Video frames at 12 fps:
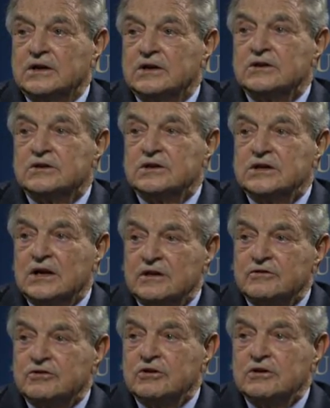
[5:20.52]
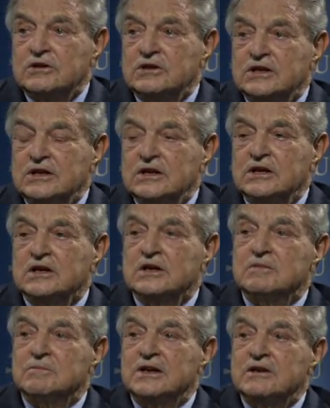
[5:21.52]
The uncertainty
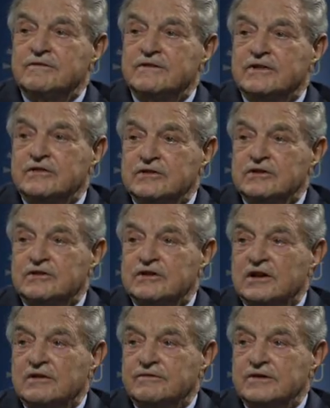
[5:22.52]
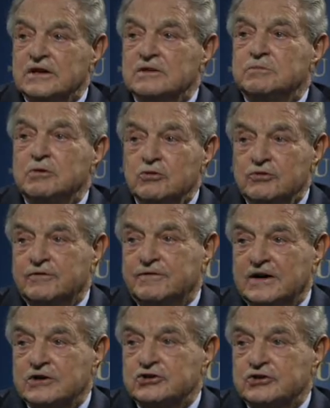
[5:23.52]
manifests itself in both
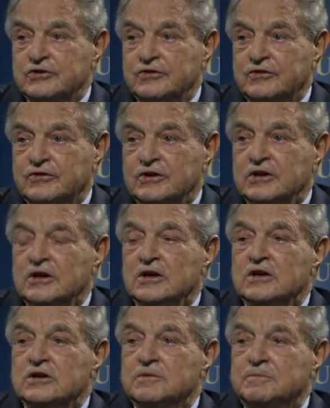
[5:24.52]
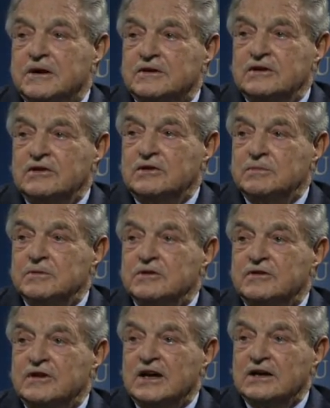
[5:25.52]
functions. The
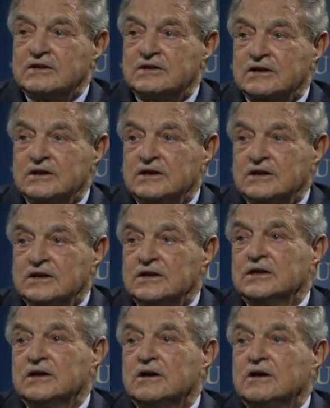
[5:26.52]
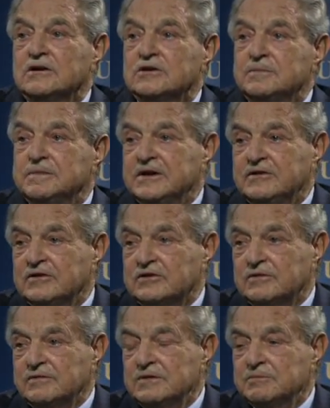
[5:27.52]
participants act on the
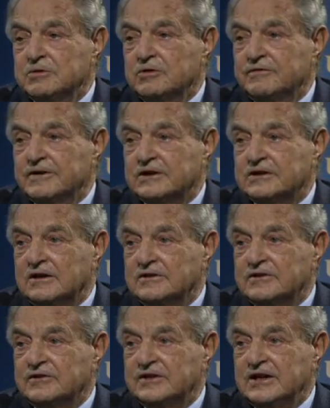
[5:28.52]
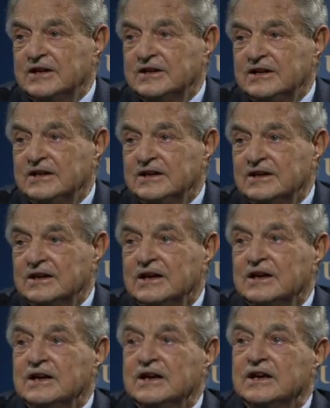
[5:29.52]
basis of imperfect understanding,
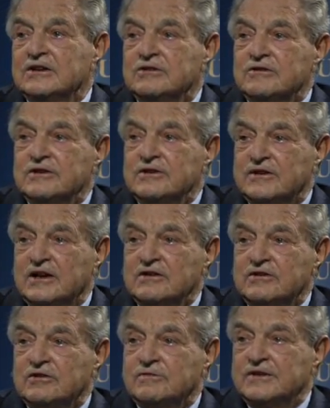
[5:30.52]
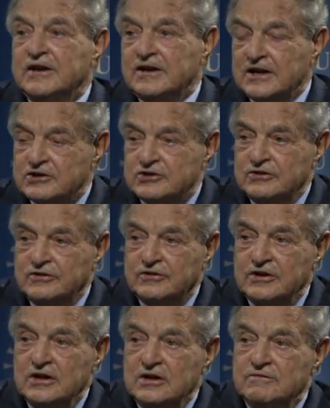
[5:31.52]
and the results of their actions
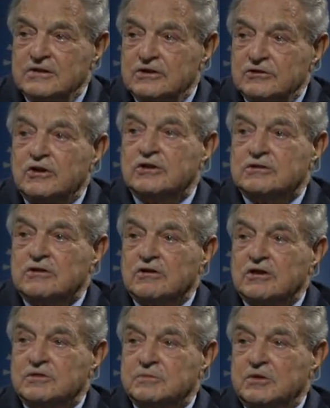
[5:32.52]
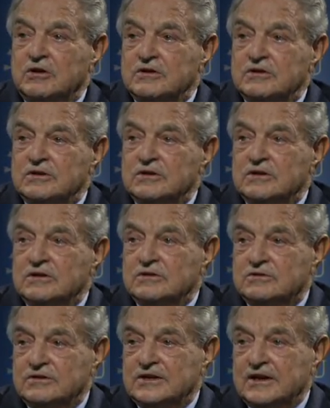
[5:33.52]
will not correspond
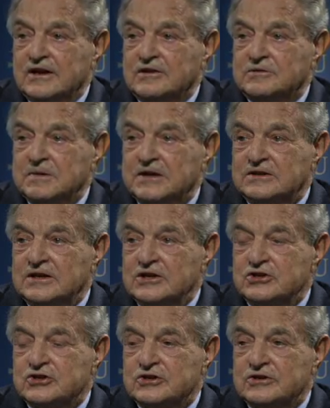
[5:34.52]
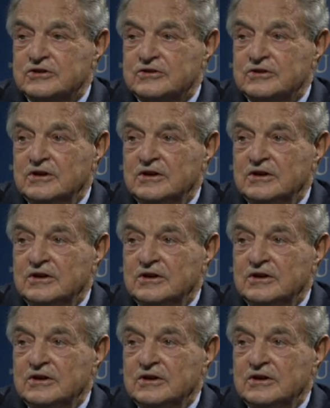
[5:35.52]
to their expectations.